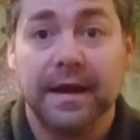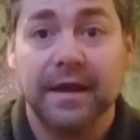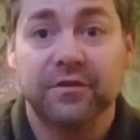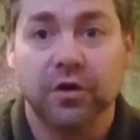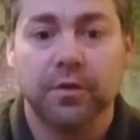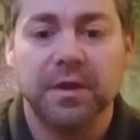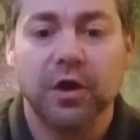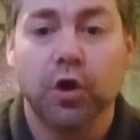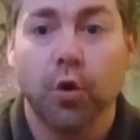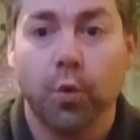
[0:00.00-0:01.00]
it's going to be
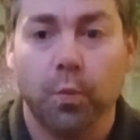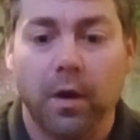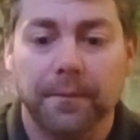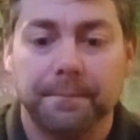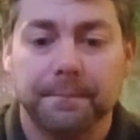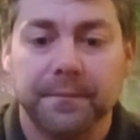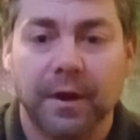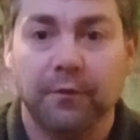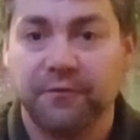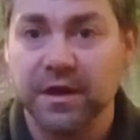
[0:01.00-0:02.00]
a cold one.
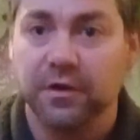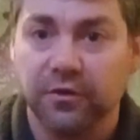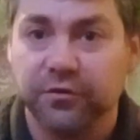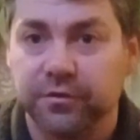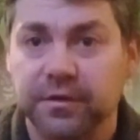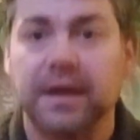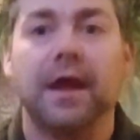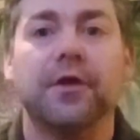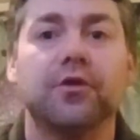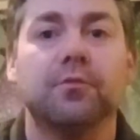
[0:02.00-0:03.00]
Now, fingers, you
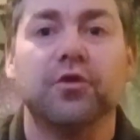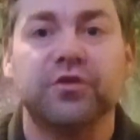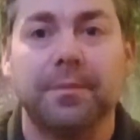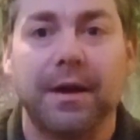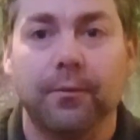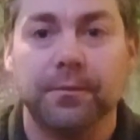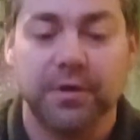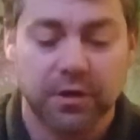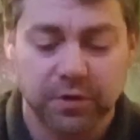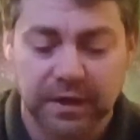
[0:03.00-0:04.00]
can't do much about.
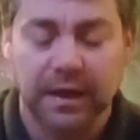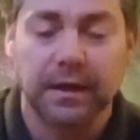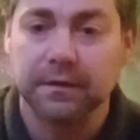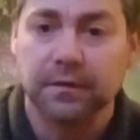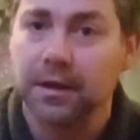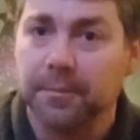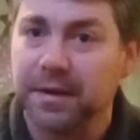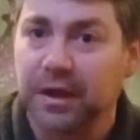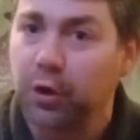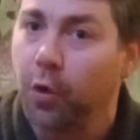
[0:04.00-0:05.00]
You're going to get a
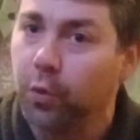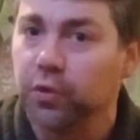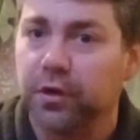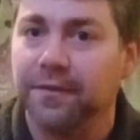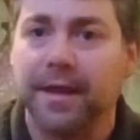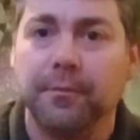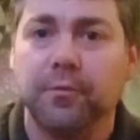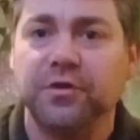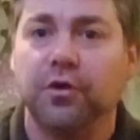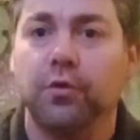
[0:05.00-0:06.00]
bit cold on them
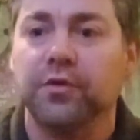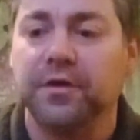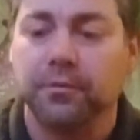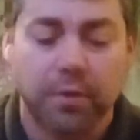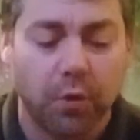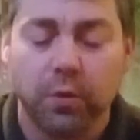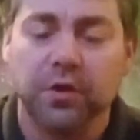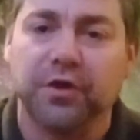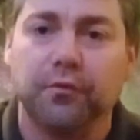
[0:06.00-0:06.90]
when you're holding a pole or